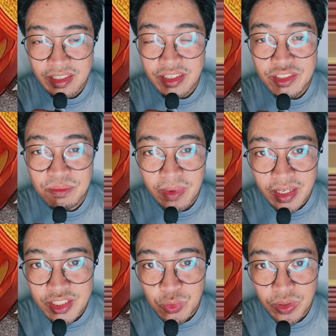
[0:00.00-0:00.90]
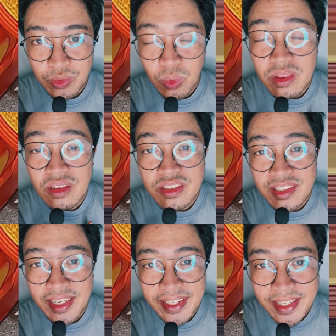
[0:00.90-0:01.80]
is mesh with what looks
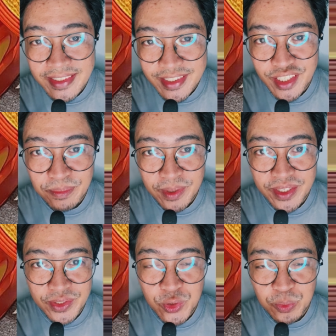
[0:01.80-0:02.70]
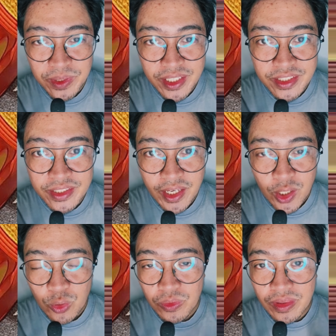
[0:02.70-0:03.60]
like a TPU piece
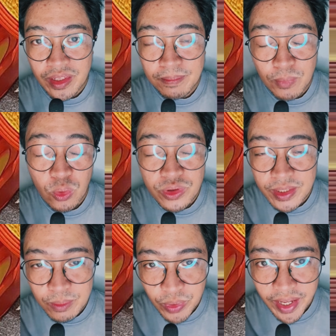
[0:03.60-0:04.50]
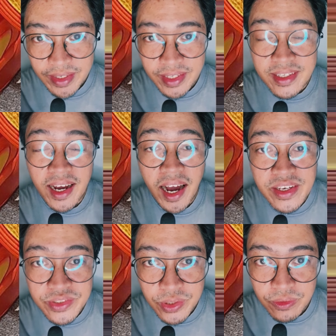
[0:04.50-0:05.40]
with the molded branding
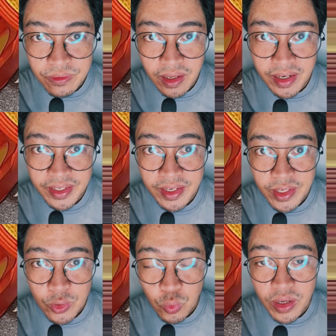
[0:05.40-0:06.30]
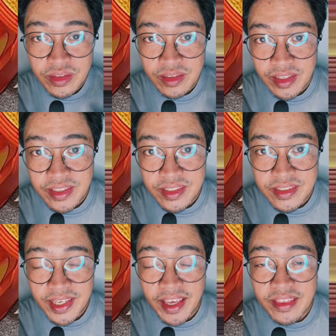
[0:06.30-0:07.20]
ISOFLY, while the
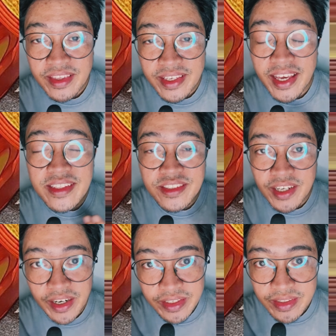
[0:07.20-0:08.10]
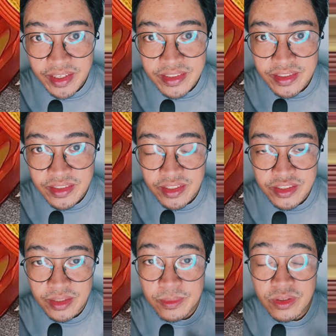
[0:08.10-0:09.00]
laces and the entire lacing
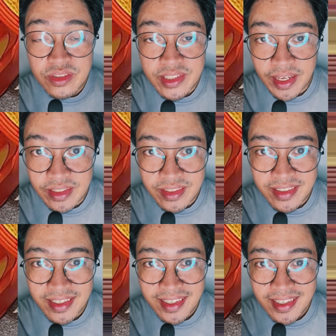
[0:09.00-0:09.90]
system look standard.